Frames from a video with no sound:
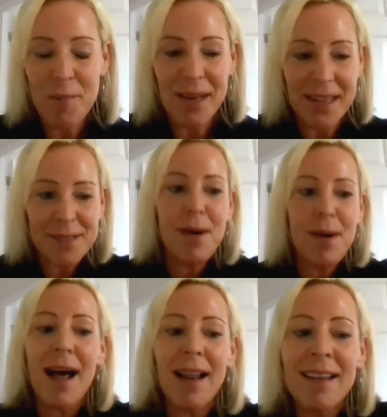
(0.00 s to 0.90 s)
globally as
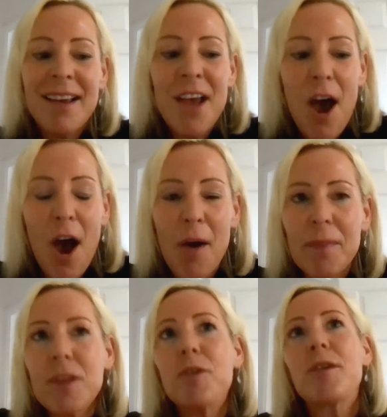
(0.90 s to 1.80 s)
well.
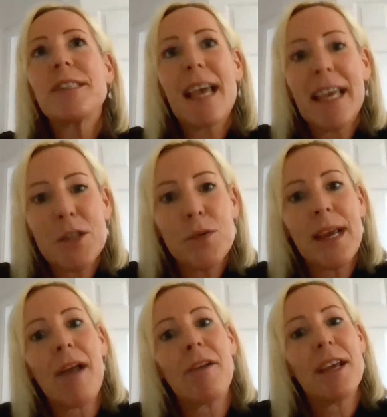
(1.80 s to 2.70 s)
You can take
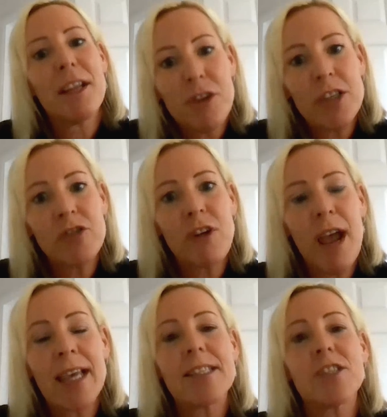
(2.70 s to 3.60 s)
into account interest
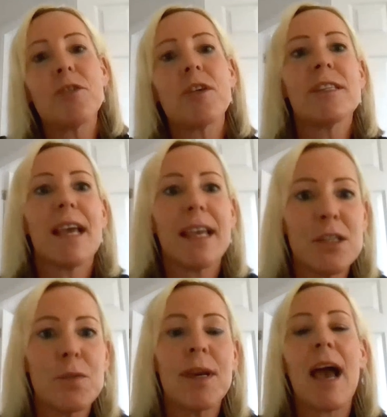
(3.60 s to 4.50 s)
rates, you can
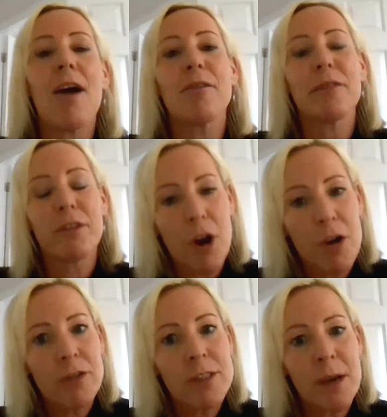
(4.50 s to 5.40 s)
take into account the
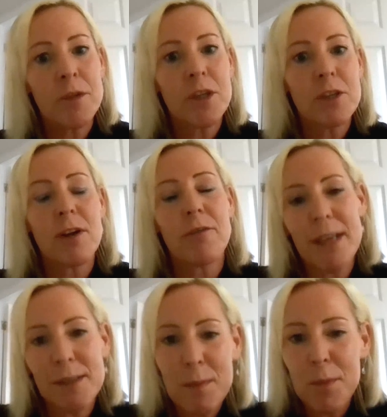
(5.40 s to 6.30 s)
growth assumptions on
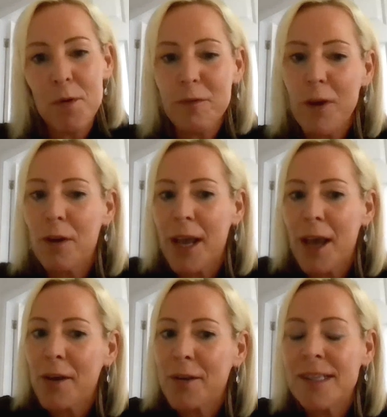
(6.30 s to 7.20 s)
investment
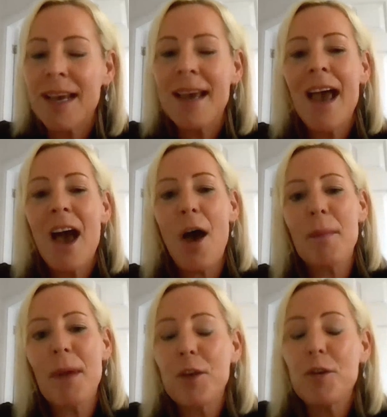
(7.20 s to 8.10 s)
portfolios,
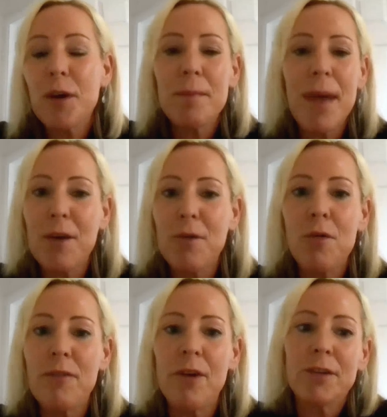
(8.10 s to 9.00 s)
and you can
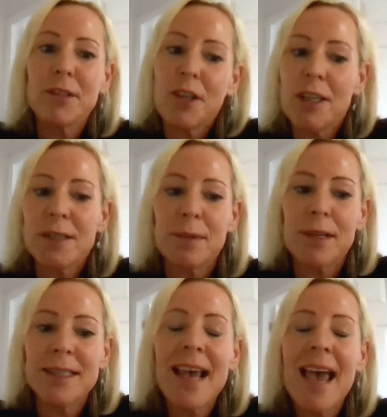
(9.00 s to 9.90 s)
make all of those
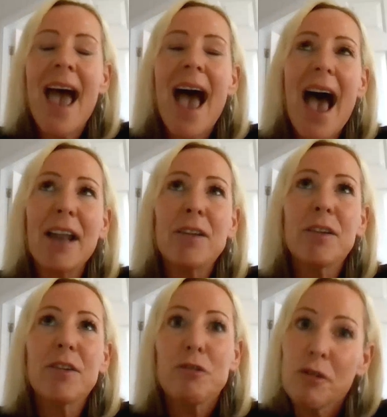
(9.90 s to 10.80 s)
adjustments.
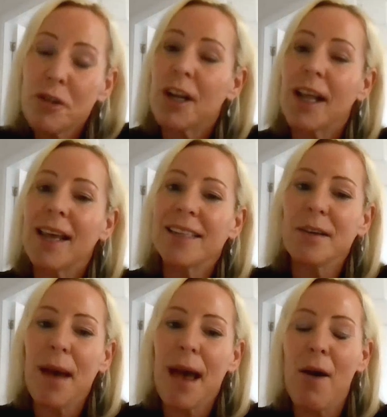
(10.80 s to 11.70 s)
And crucially,
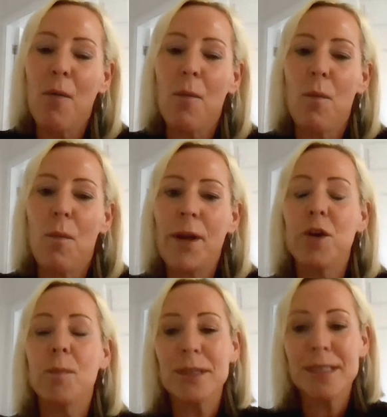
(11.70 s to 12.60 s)
it's about,
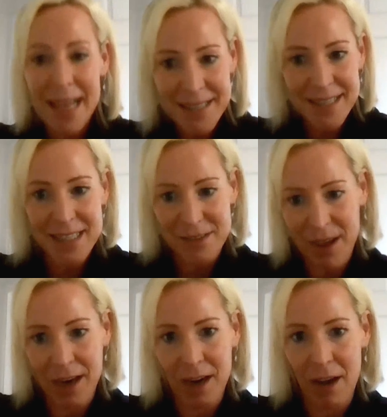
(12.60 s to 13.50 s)
when you're presenting
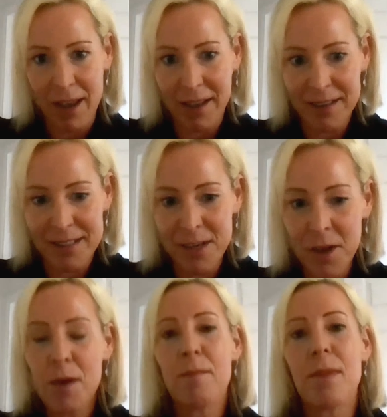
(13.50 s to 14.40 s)
to that client,
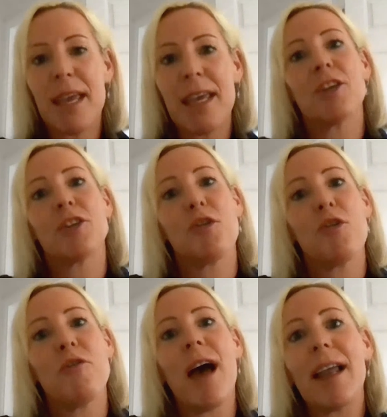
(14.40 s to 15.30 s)
making
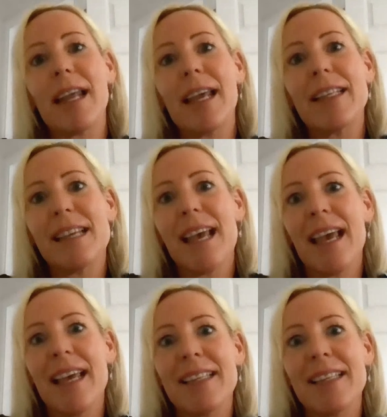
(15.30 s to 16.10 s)
sure that it